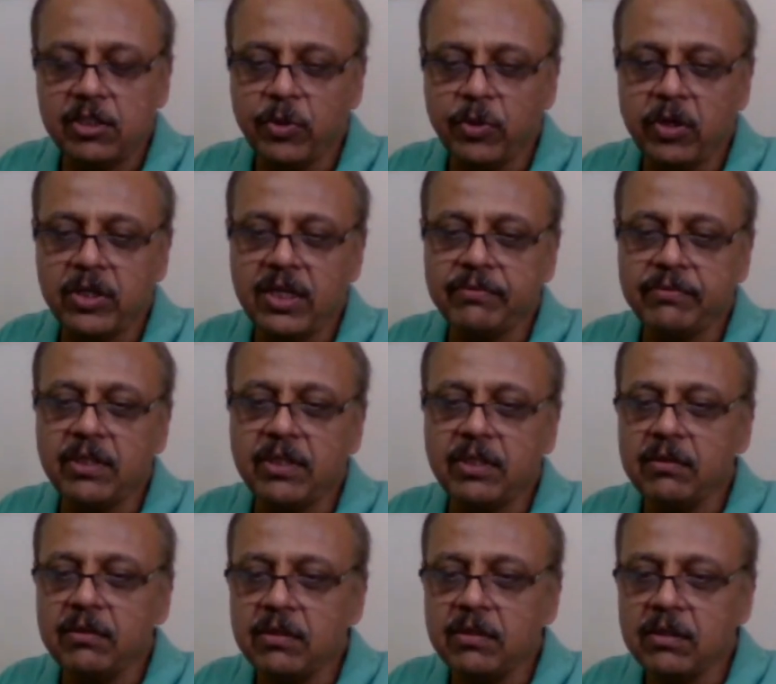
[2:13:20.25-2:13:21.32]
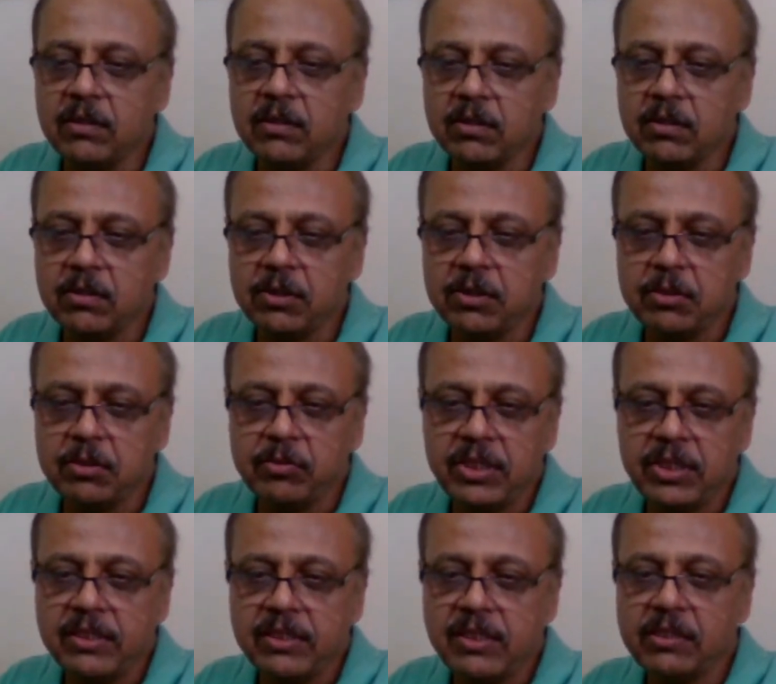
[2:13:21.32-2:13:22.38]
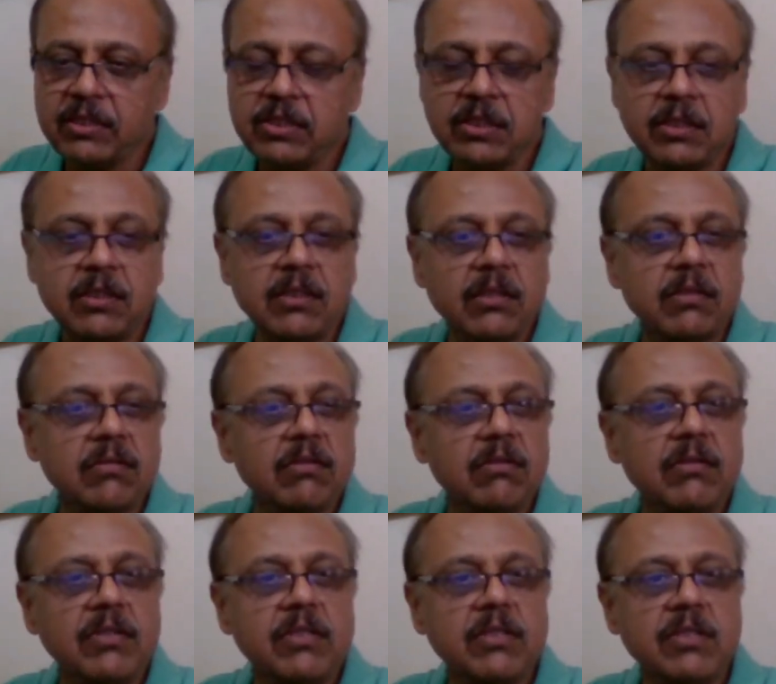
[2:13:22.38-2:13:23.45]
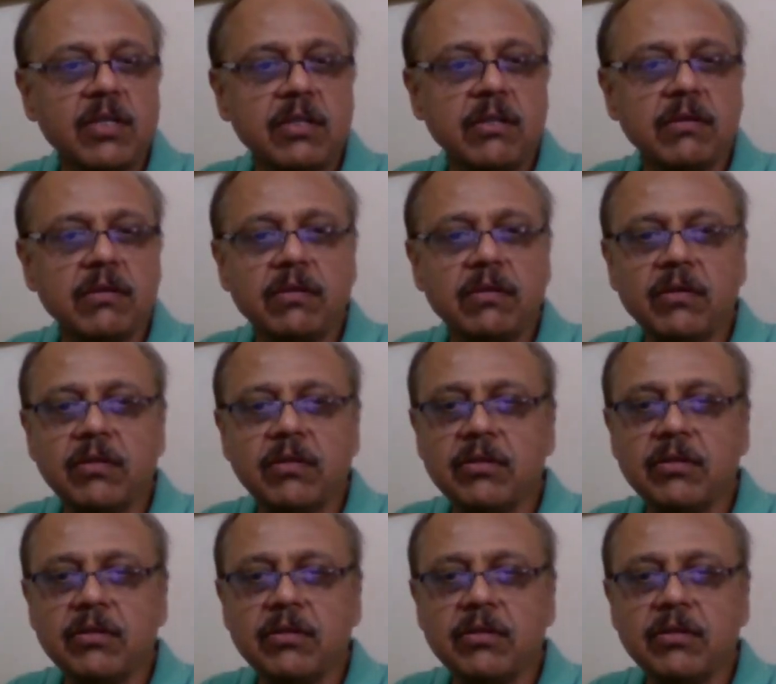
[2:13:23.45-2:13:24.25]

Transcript: respond after Dr. Shamsher Singh ji. Sir,